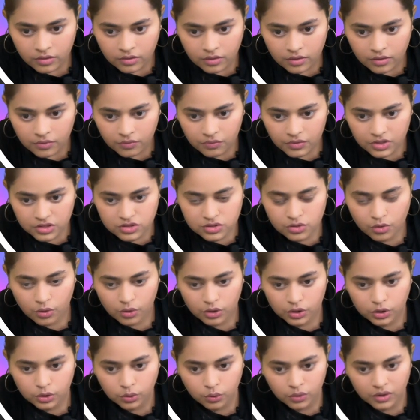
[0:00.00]
we
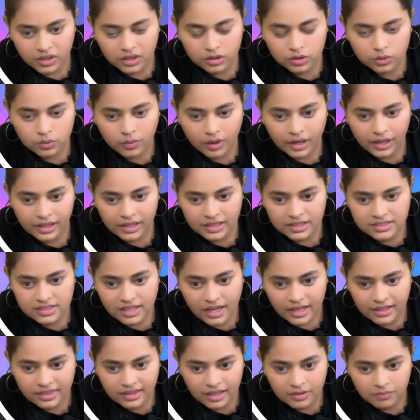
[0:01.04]
stored 2 into our list,
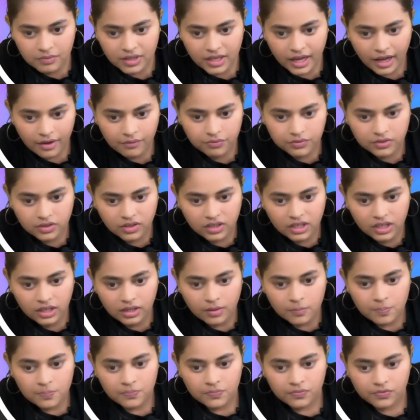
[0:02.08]
and then we have
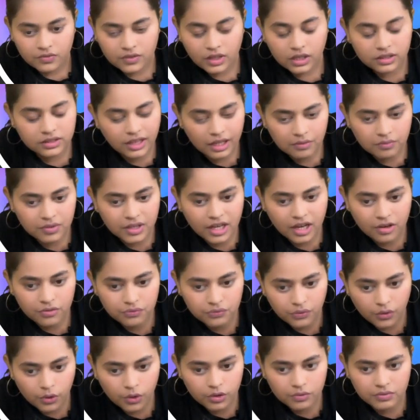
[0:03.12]
3. Then we have
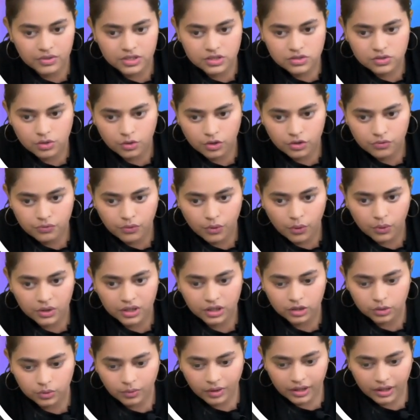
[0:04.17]
4, we stored 4 into our